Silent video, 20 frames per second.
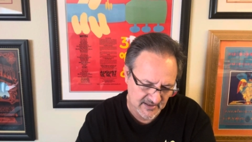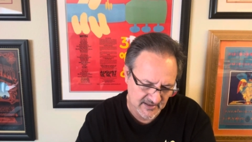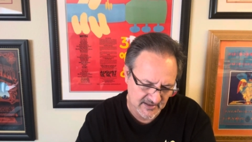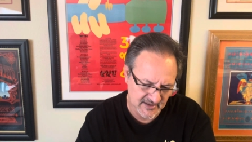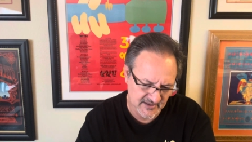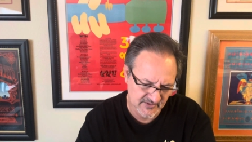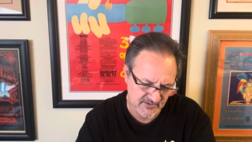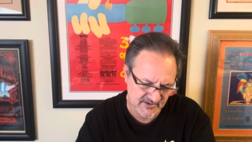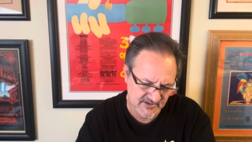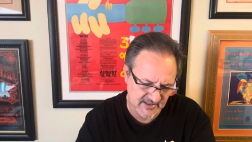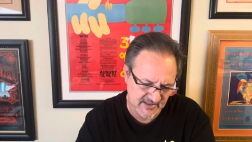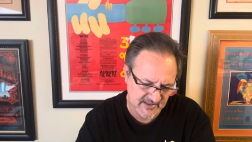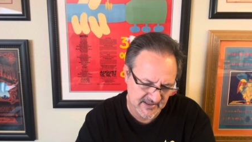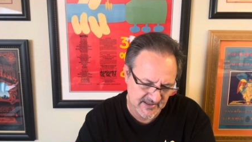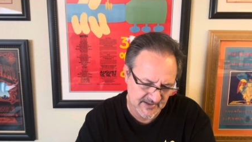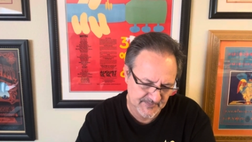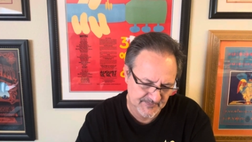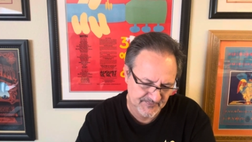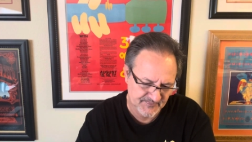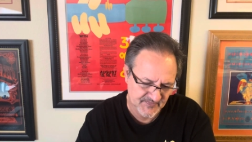
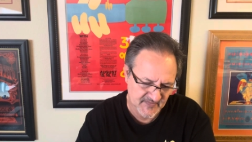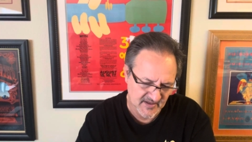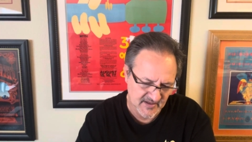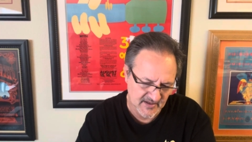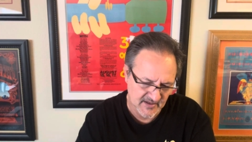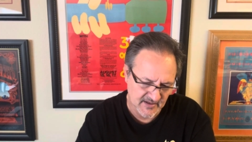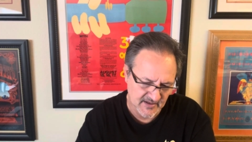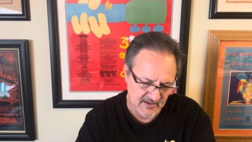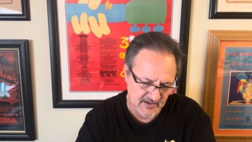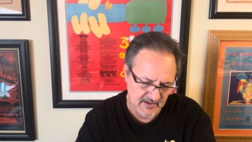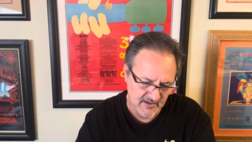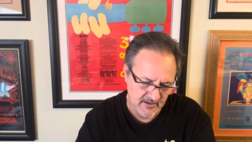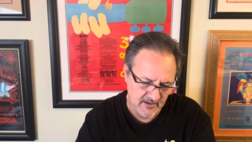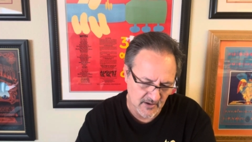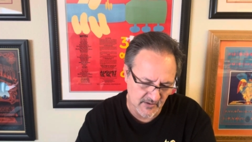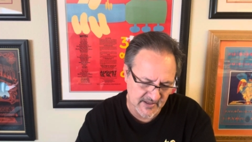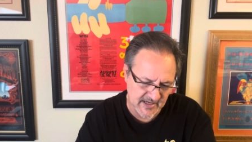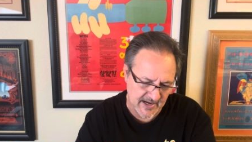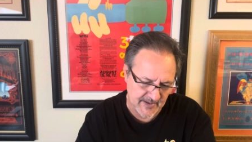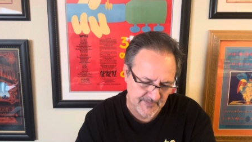undertaking.
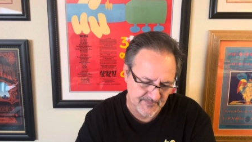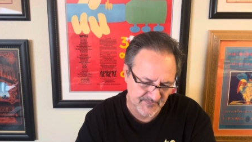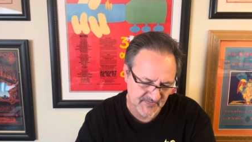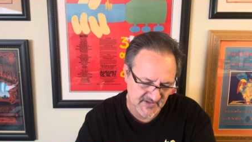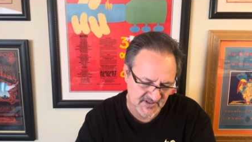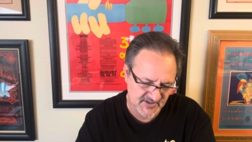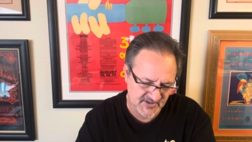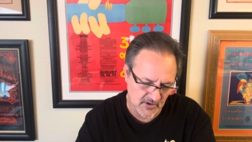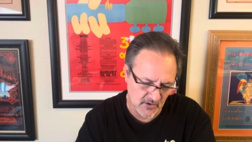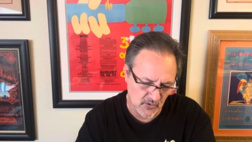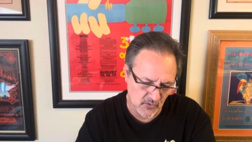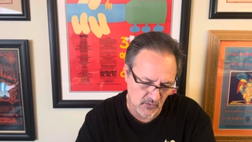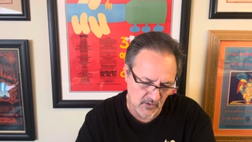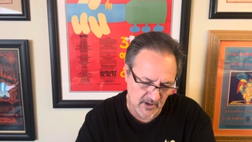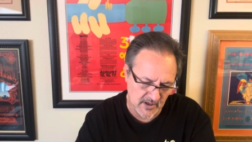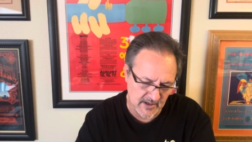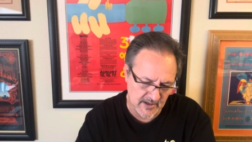Okay, so